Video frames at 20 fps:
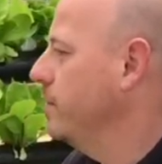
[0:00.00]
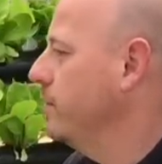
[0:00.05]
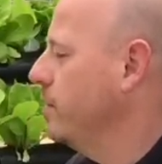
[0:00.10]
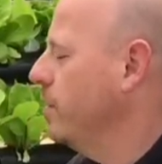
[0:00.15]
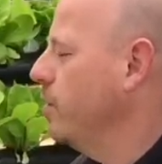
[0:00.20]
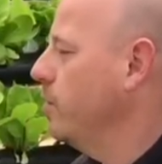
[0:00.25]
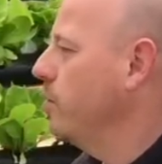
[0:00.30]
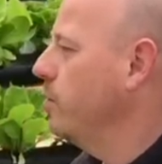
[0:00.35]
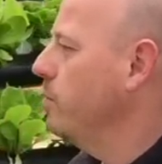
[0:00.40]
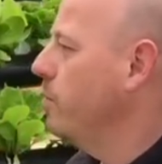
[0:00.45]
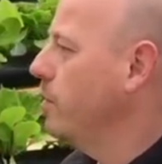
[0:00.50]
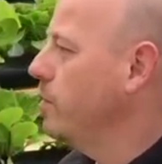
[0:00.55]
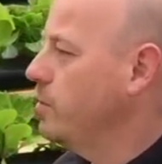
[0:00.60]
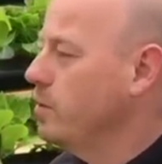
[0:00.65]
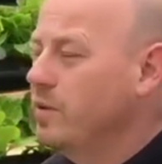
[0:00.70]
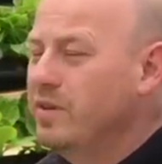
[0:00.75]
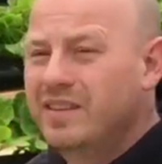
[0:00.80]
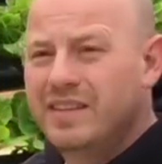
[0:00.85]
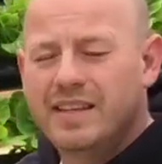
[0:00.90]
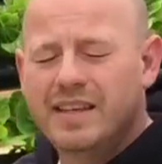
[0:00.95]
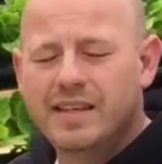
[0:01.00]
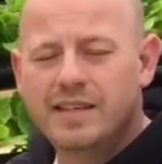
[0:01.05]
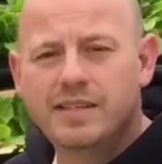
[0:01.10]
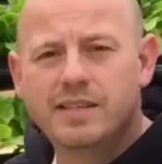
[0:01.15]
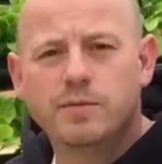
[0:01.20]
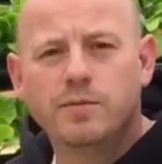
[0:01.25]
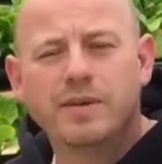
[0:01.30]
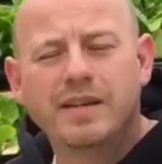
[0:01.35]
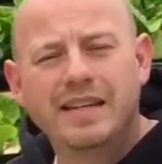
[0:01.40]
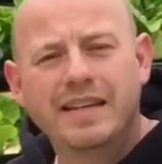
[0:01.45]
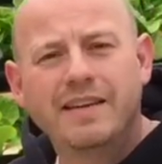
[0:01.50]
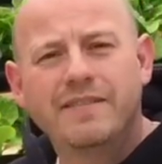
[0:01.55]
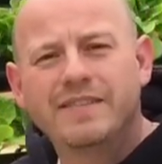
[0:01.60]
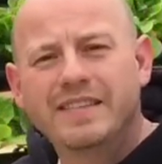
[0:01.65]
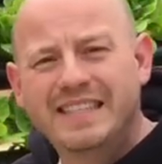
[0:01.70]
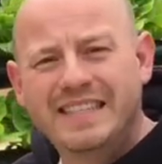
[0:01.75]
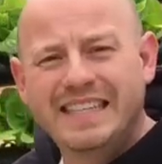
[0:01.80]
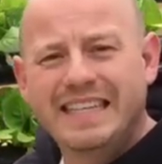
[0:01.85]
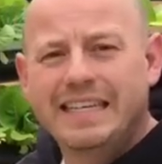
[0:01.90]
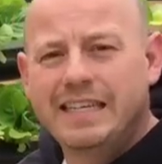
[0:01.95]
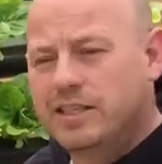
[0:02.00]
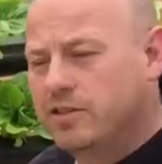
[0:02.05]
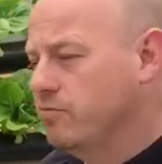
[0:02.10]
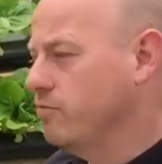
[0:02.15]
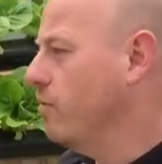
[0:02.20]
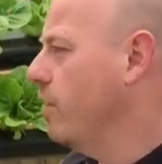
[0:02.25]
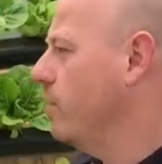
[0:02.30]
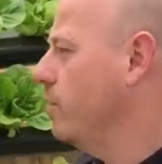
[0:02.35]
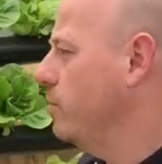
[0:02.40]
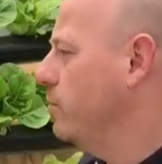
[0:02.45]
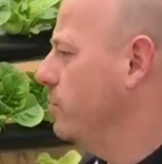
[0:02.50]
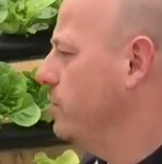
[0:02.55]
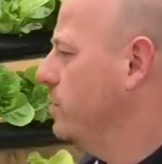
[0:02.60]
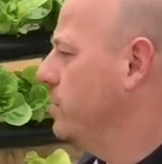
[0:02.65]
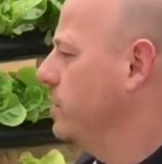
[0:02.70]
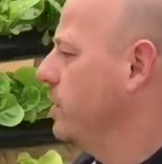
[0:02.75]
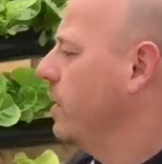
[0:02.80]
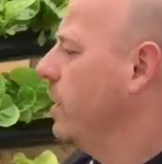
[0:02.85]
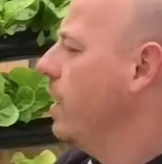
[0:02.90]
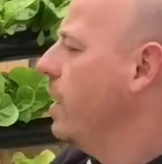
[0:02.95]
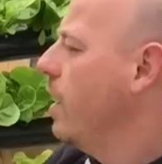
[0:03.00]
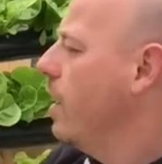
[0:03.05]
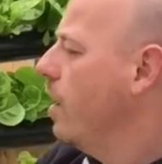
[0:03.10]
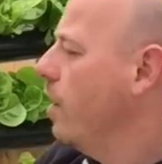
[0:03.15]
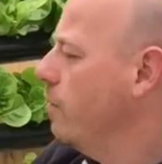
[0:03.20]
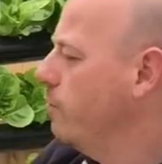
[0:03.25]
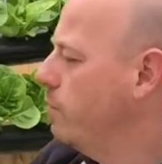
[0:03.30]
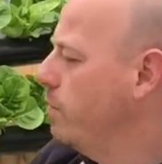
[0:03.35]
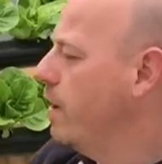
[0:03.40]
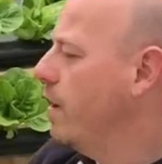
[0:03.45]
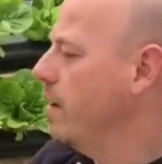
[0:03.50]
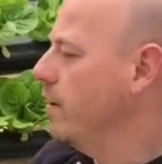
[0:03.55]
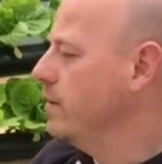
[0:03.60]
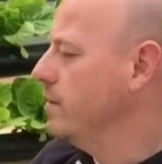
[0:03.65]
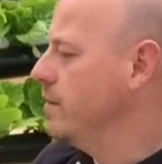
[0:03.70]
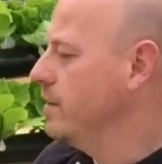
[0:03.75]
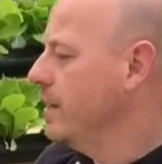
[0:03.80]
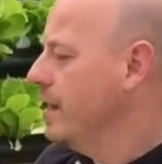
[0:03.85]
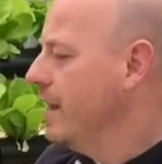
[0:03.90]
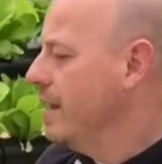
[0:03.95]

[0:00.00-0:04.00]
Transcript: So by doing this, we can have six rows of plants.